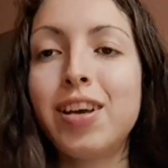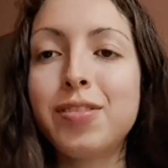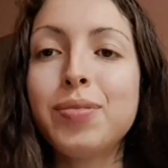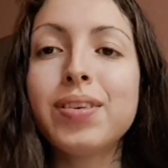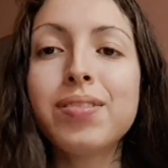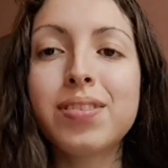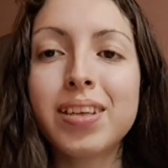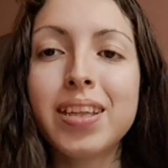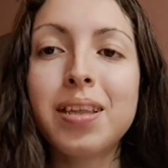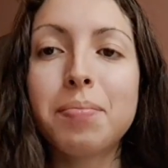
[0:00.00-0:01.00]
As you could
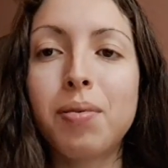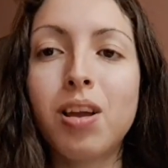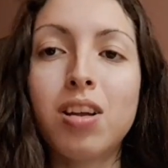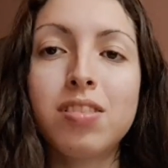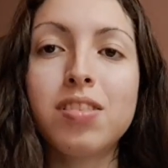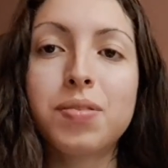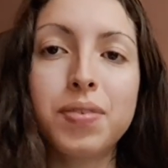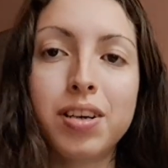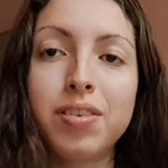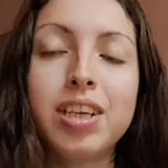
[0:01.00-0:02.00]
see, the plot is
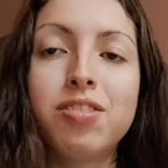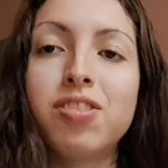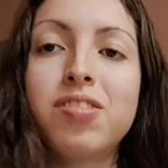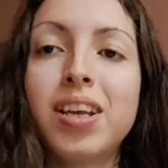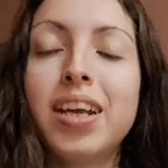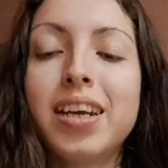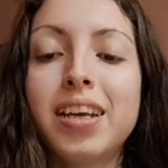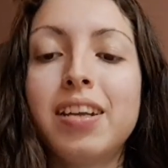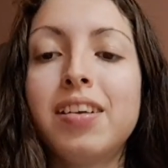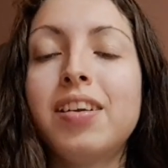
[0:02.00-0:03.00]
very interesting
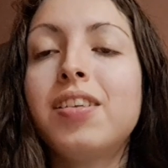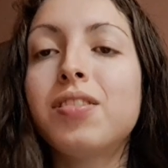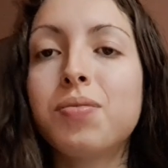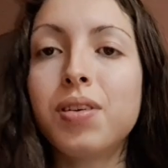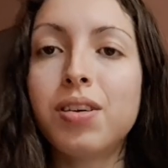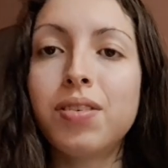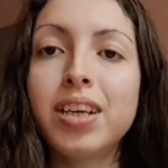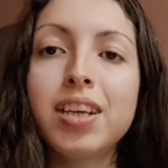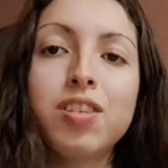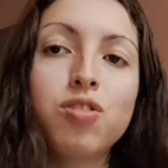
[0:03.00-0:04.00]
and it is
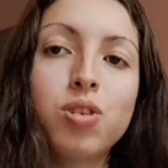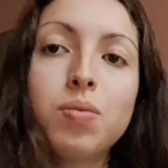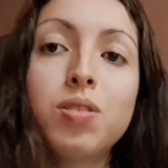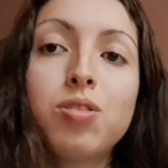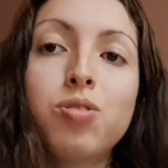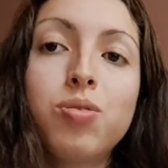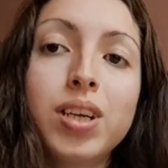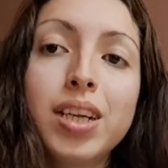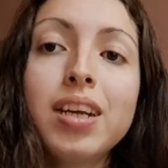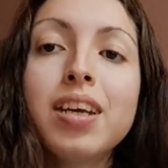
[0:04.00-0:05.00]
very enjoyable to
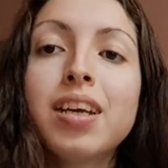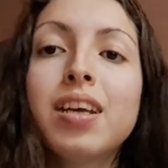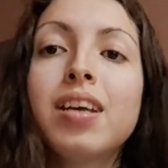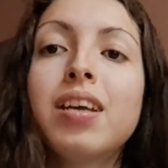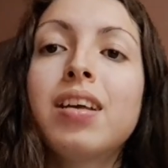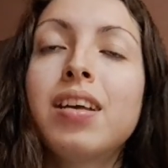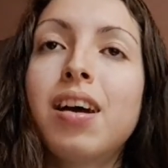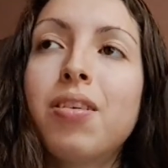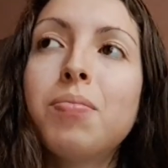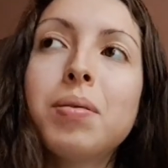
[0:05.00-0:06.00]
read.
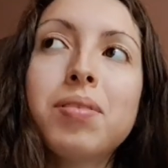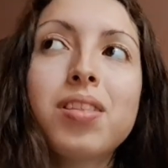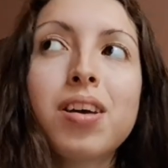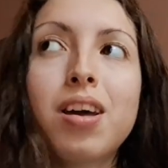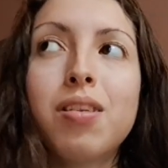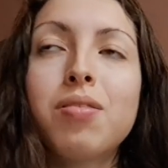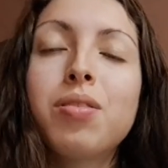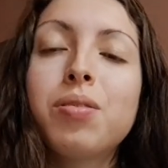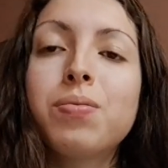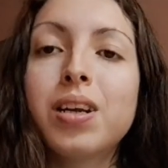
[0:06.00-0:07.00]
I remember that
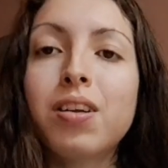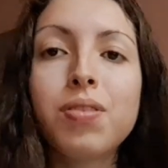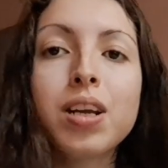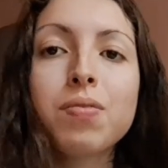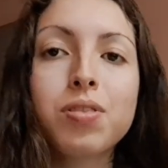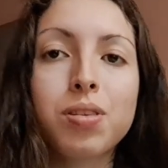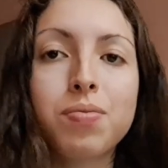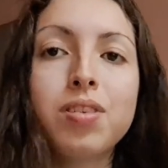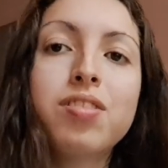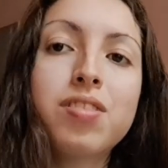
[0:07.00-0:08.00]
when I read it for
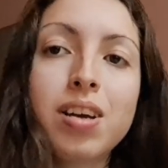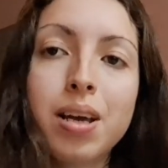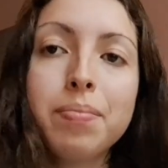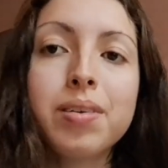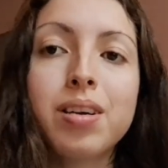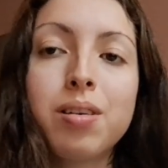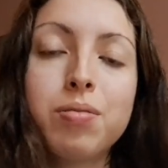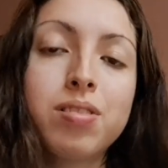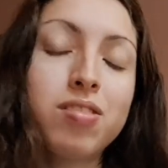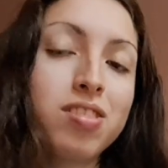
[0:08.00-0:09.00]
the first time, I was